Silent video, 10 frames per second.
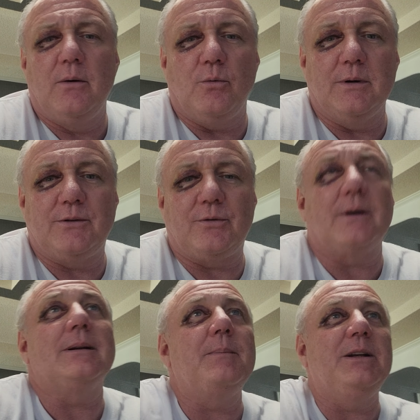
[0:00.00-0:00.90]
what's, uh,
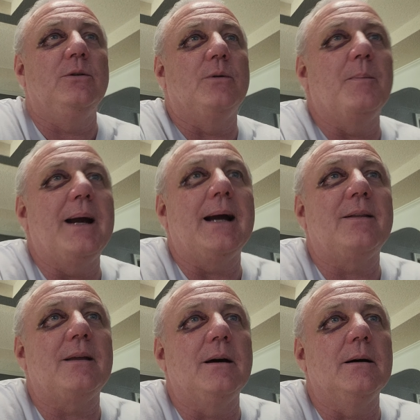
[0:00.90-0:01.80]
let me do the
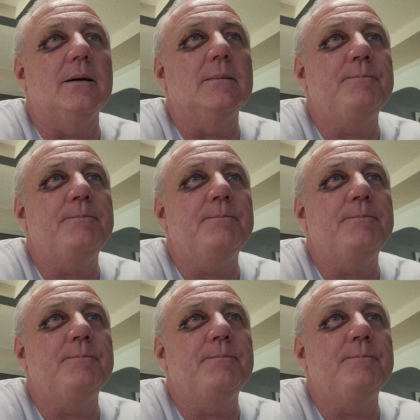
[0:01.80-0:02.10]
math. Uh,